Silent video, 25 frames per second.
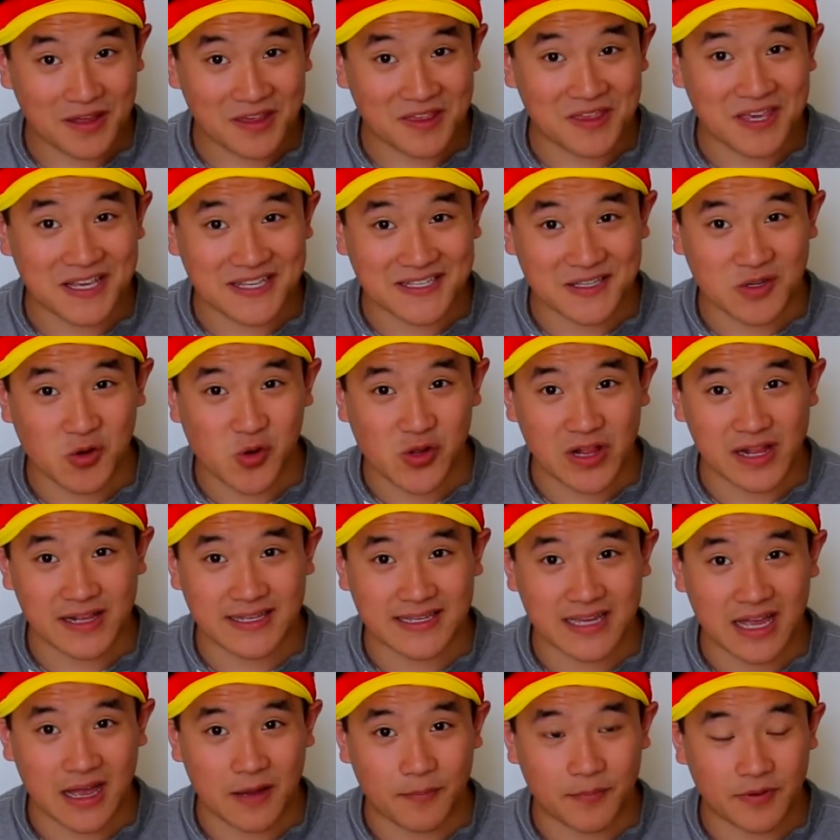these noodles
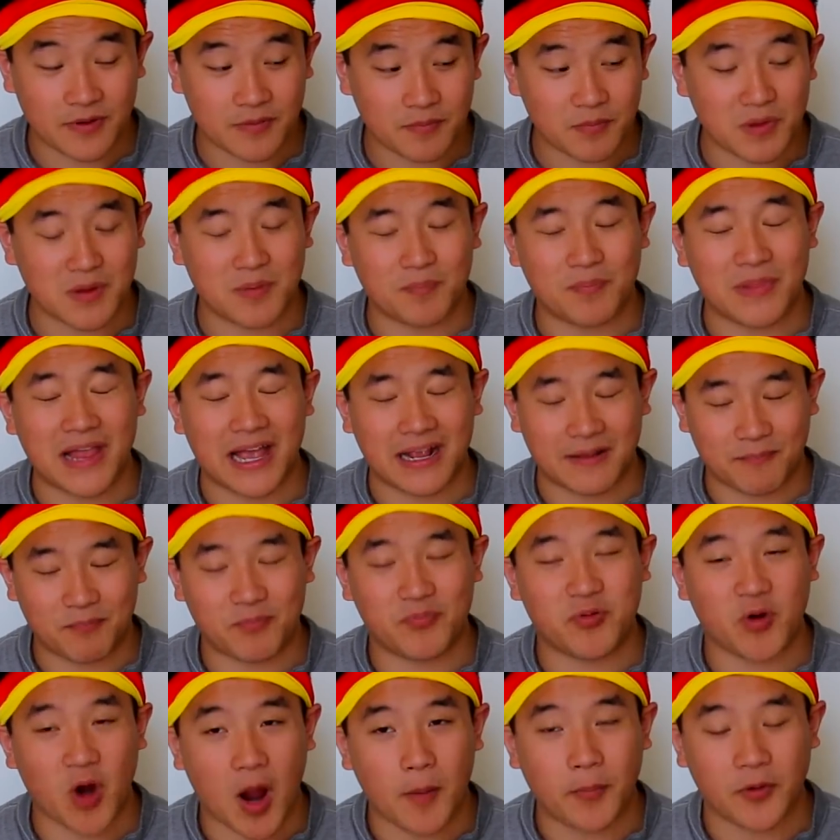up, but like
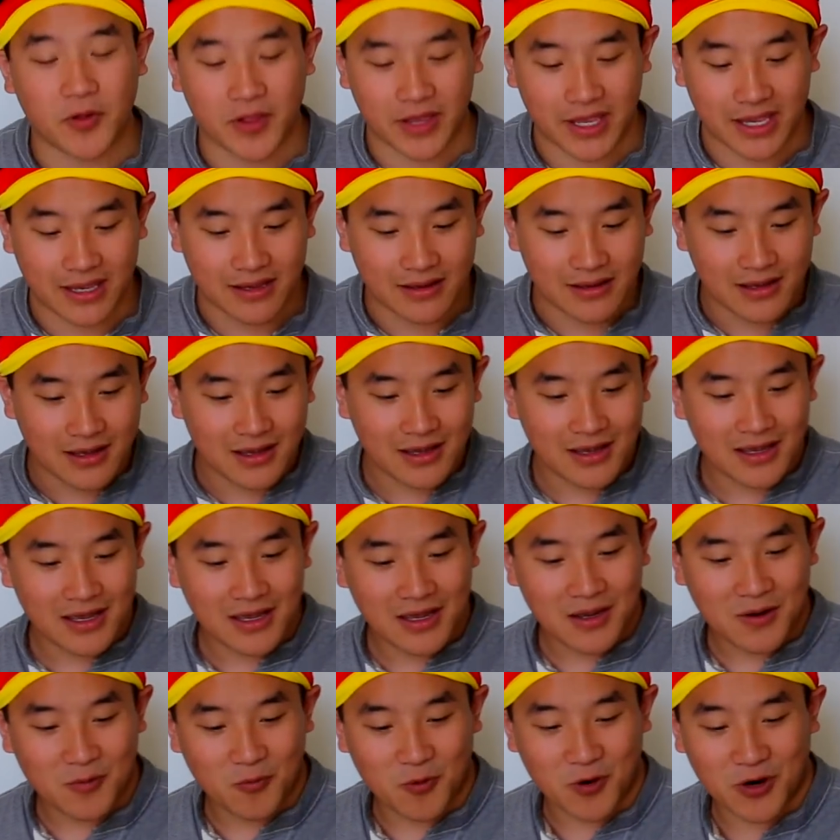properly.
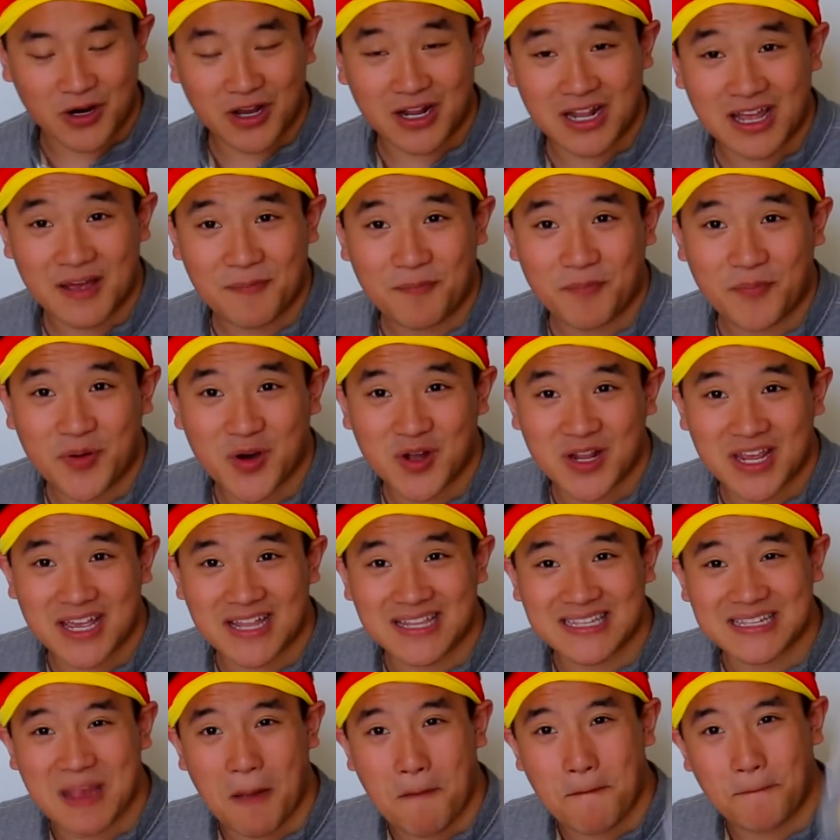We're gonna put
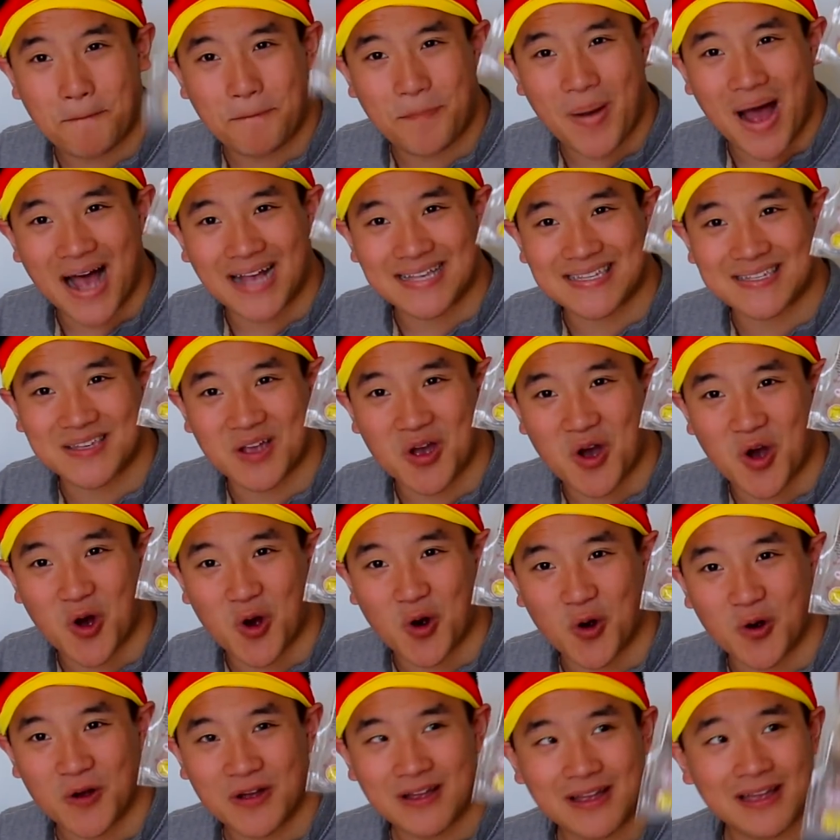in some
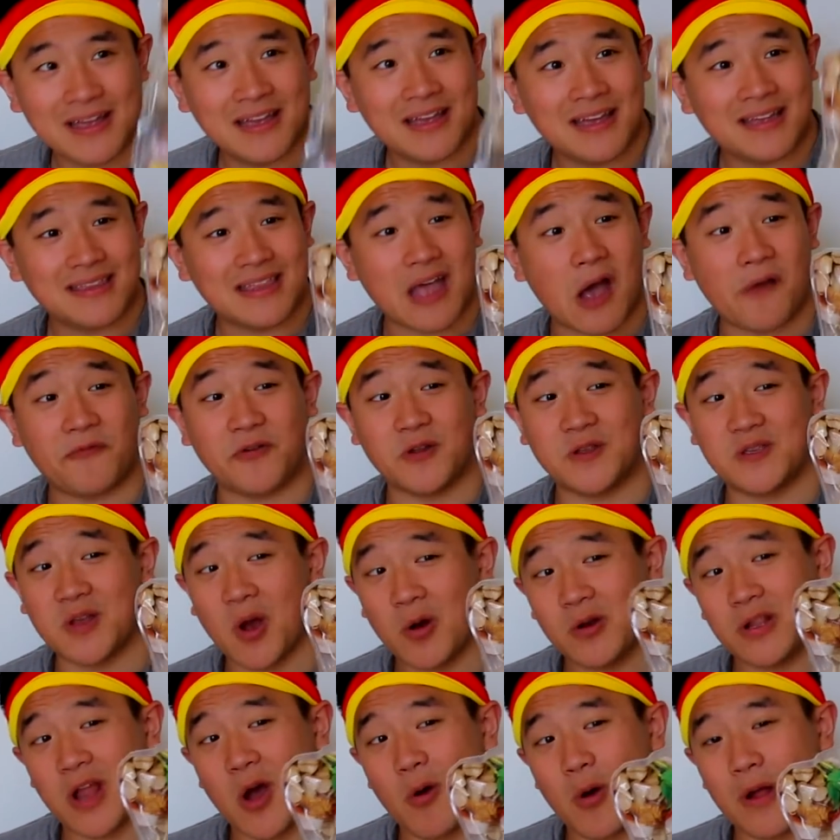Bakso. Now if you
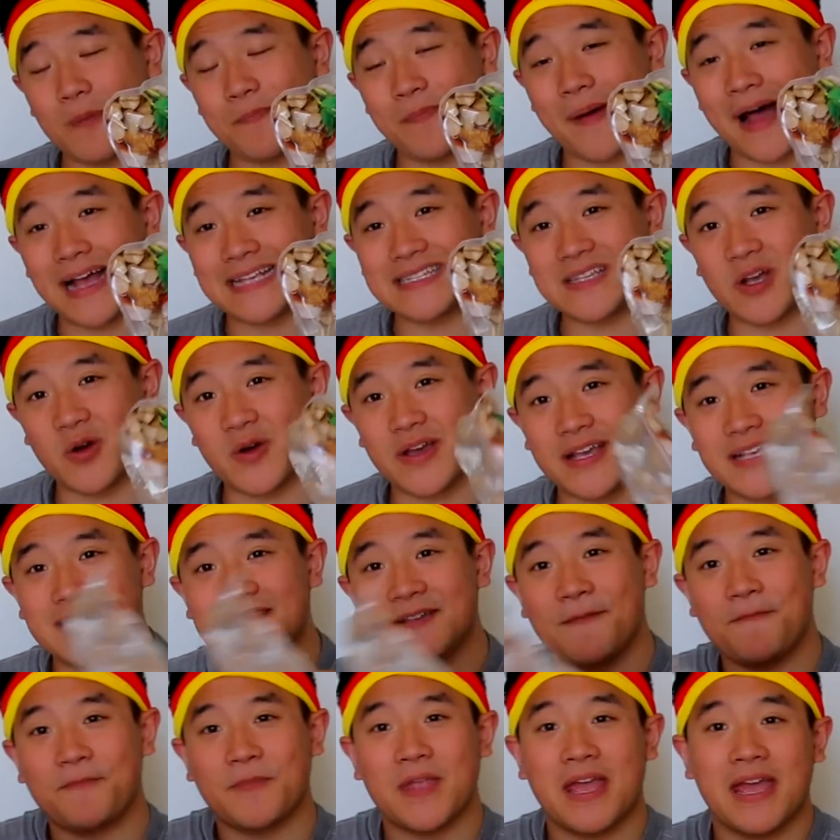don't know what Bakso
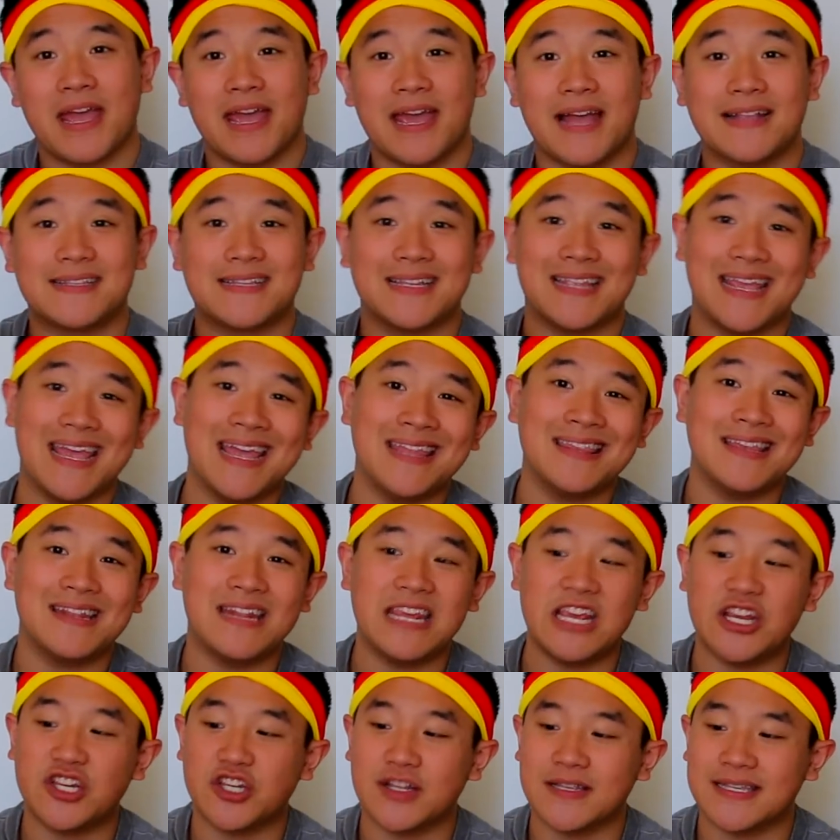is, it's an
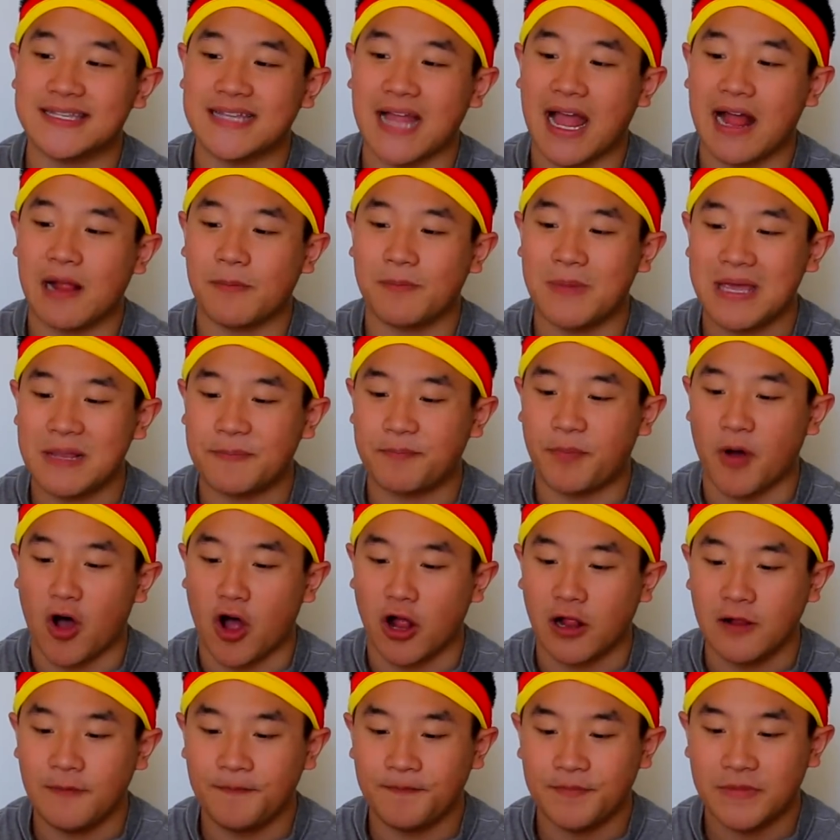Indonesian style
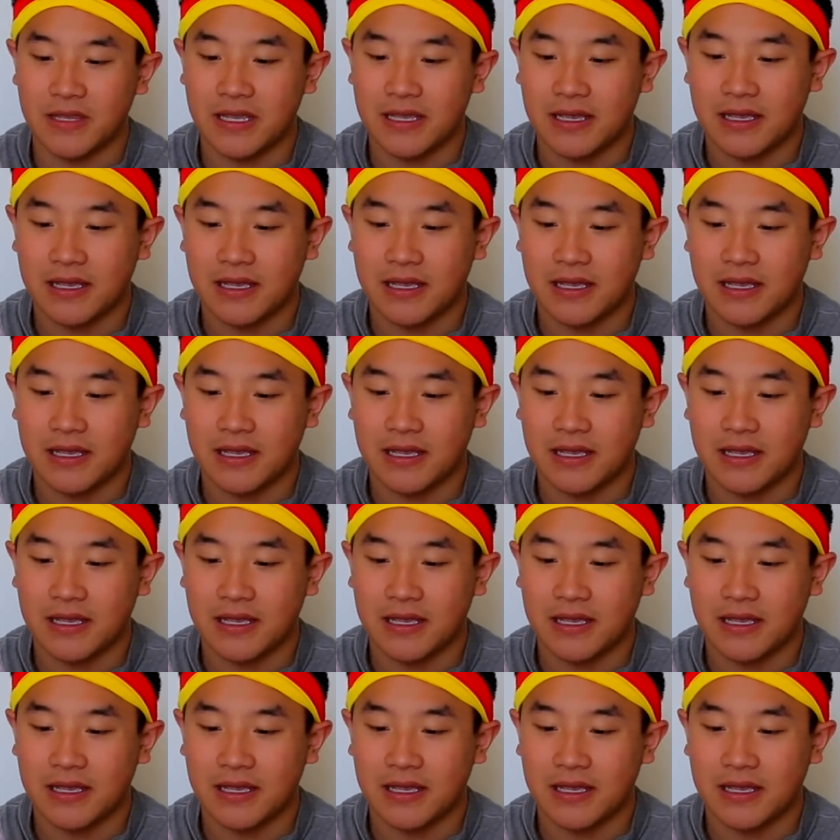meatball.